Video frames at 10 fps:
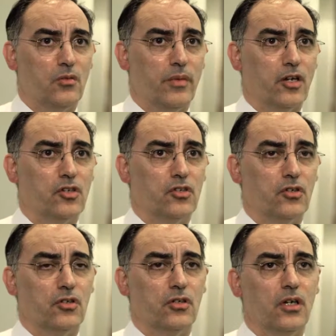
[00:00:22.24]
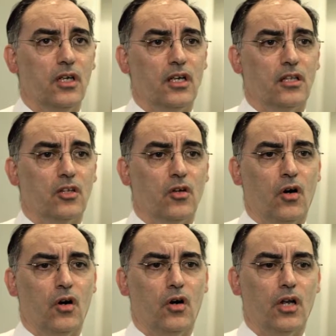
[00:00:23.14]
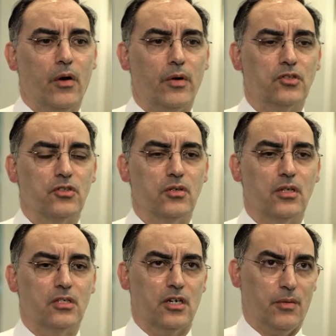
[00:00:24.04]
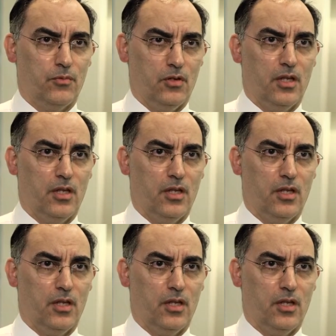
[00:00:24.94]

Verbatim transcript: to make sure that all our students are up to